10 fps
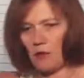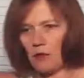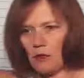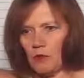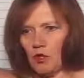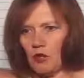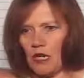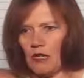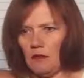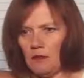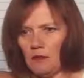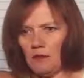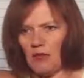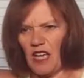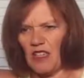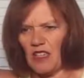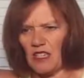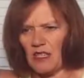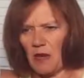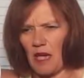put some sugar in, and this
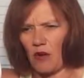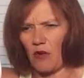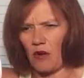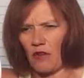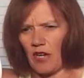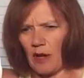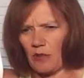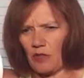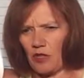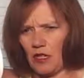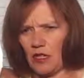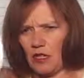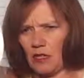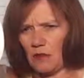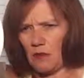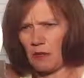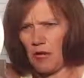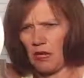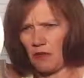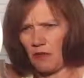is about 1/4 cup of sugar to this
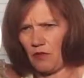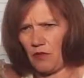amount of,